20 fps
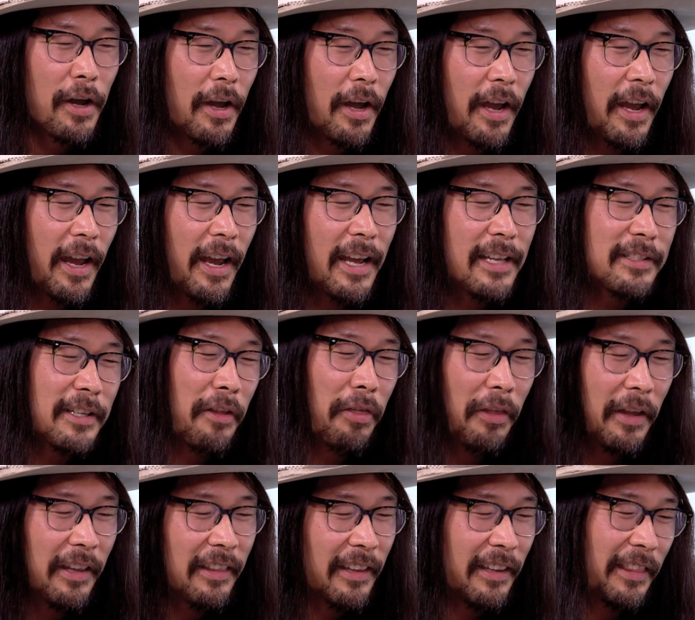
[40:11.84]
It's a
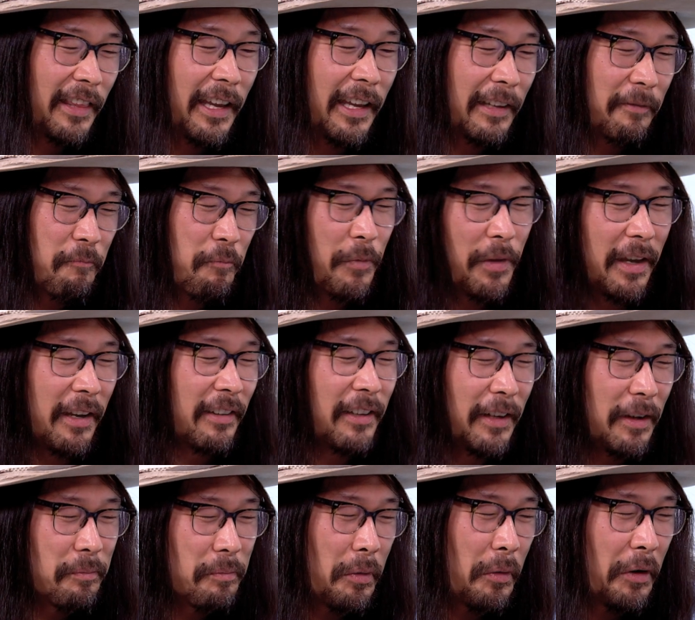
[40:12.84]
thing that they
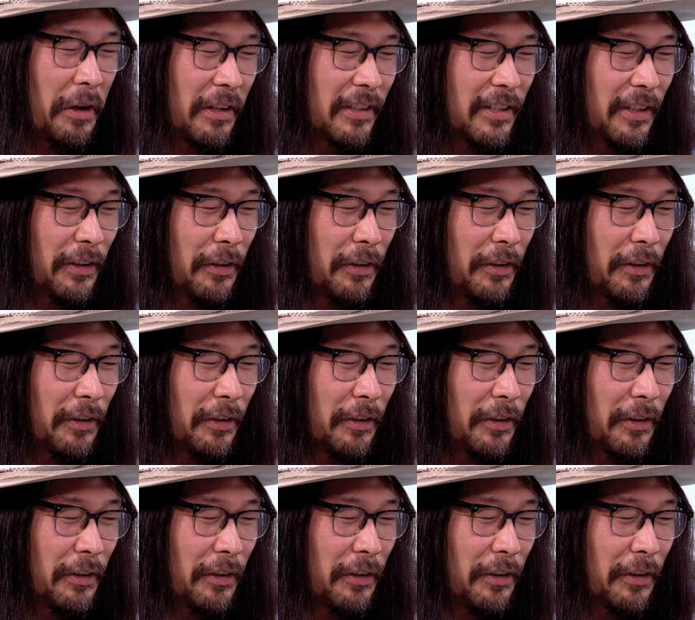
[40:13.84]
appoint to